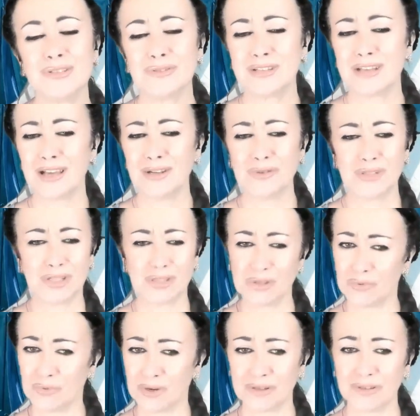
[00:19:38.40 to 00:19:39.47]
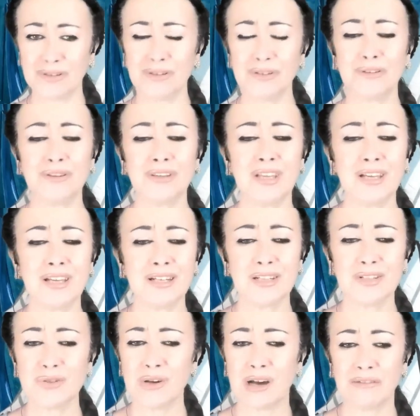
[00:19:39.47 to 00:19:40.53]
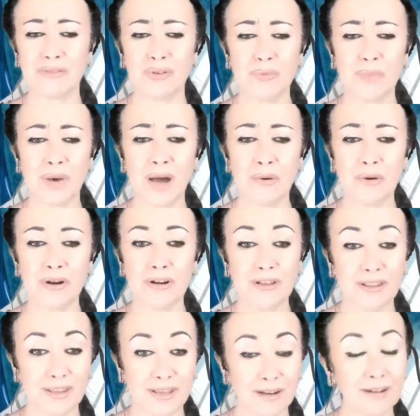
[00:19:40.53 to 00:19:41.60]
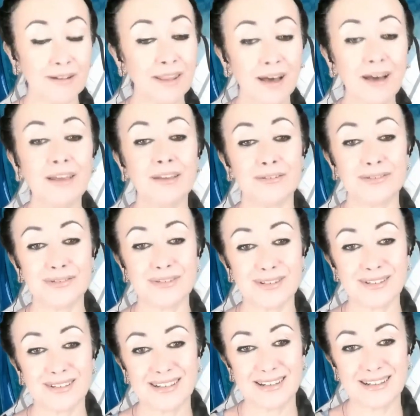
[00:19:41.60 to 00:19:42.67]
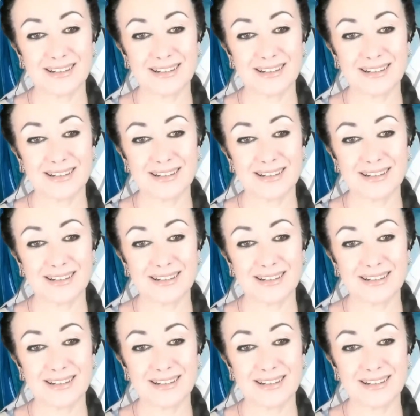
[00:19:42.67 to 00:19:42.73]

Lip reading: to tell you that you're worth nothing, that you have no power. They are liars.